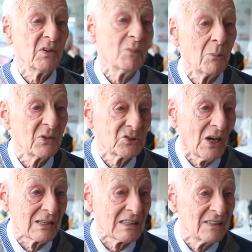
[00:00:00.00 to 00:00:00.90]
remember
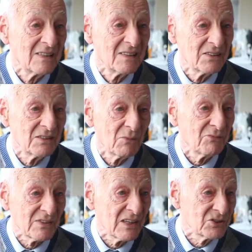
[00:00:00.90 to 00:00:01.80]
Charlie. Never
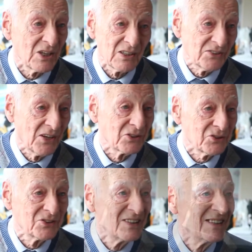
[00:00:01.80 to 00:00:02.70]
forget Charlie
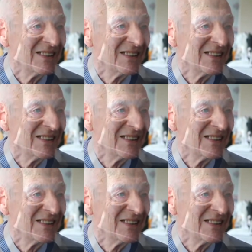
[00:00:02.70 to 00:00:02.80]
Dixon.